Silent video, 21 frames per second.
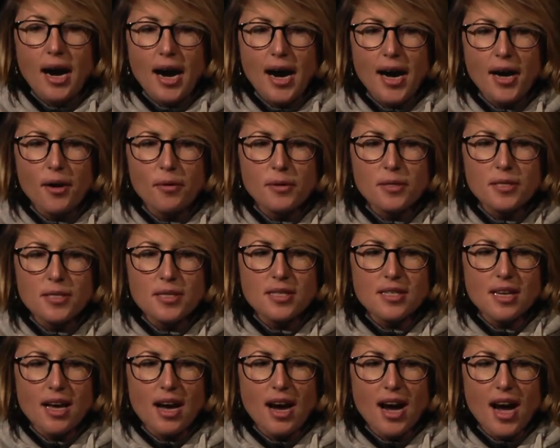
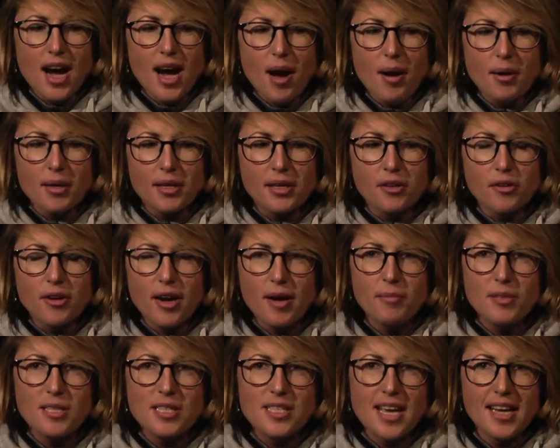I
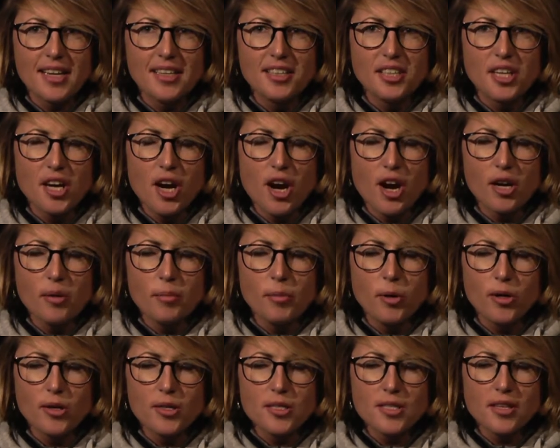grabbed the second card
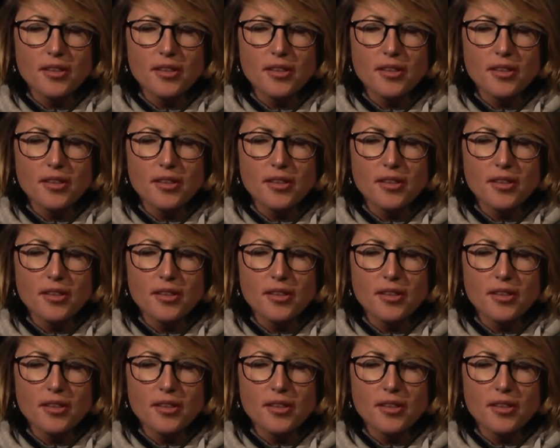box.